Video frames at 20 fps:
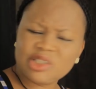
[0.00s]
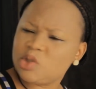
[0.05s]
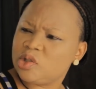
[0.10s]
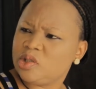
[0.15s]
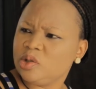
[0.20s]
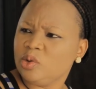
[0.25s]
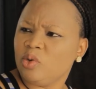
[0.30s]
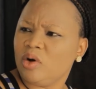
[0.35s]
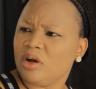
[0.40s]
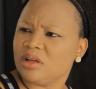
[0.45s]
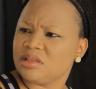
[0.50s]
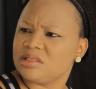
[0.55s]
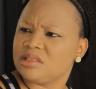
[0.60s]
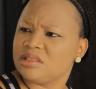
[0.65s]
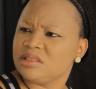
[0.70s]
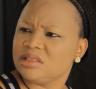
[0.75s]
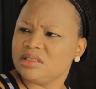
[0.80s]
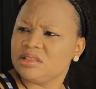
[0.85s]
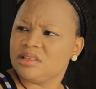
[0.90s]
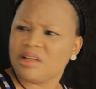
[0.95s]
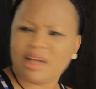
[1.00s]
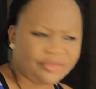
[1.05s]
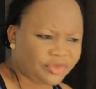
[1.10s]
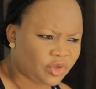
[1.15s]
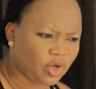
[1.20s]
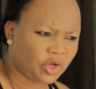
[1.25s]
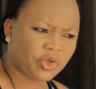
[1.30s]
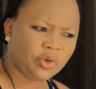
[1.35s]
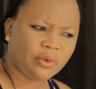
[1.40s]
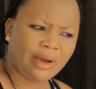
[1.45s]
Gist you what?
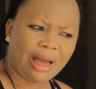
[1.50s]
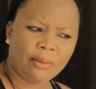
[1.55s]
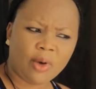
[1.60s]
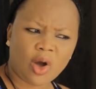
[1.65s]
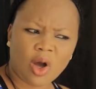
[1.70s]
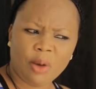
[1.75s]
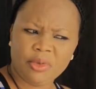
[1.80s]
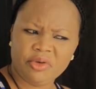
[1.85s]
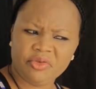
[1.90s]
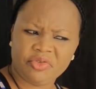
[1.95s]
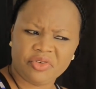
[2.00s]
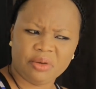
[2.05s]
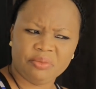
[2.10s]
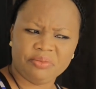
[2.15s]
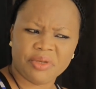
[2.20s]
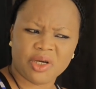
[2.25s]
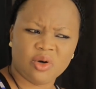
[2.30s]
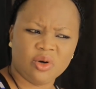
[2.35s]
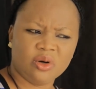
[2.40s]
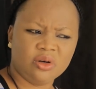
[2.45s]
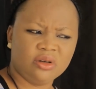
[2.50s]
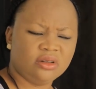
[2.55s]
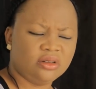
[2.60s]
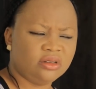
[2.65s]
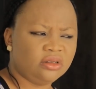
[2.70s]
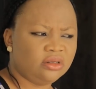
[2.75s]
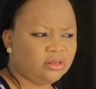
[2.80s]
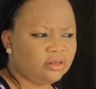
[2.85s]
I've told you where I'm coming from, Biko.